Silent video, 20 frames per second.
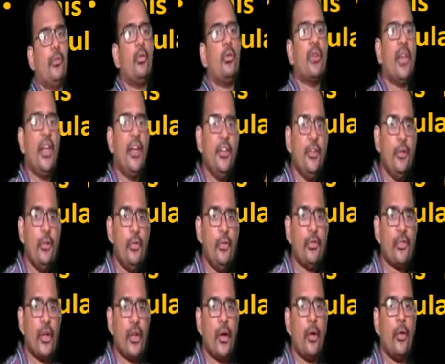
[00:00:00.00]
So
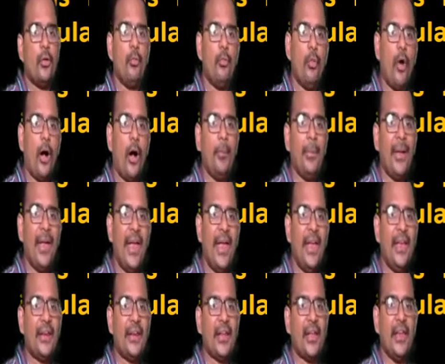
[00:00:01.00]
reduce warm
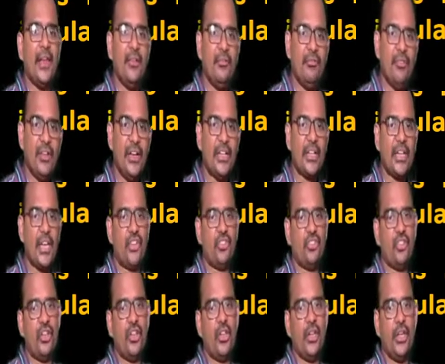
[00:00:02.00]
air
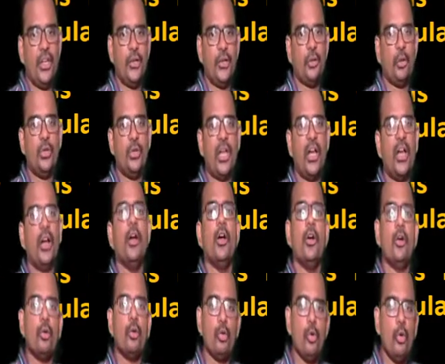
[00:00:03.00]
infiltration into
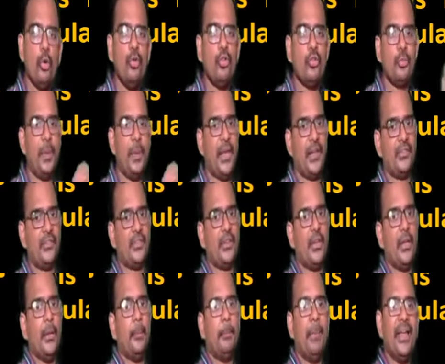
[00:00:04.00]
the cool
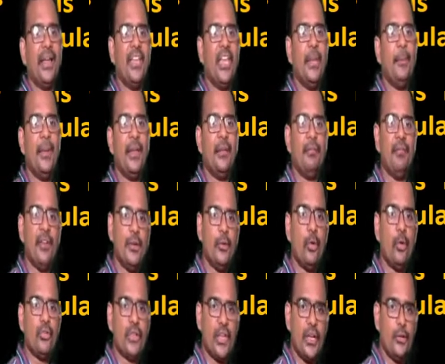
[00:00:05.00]
space by keeping
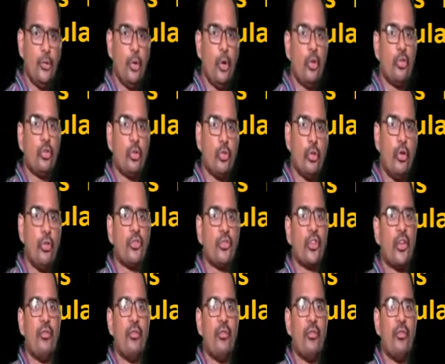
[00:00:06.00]
windows and doors closed